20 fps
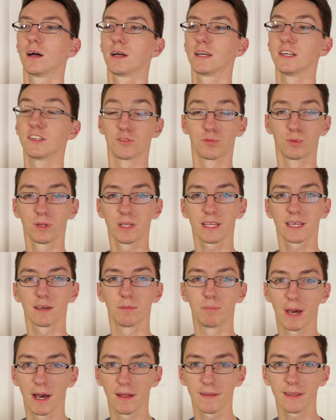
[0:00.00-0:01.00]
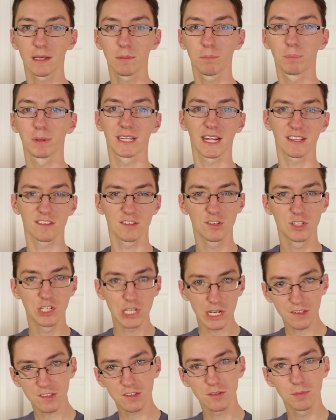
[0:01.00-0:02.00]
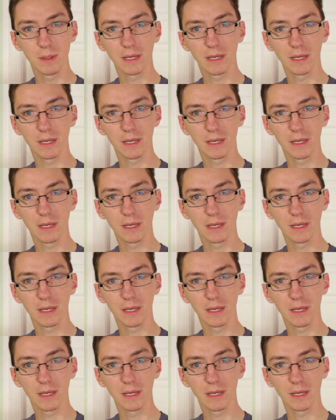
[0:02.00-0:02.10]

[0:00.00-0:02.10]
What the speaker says: is really compelling, but that's just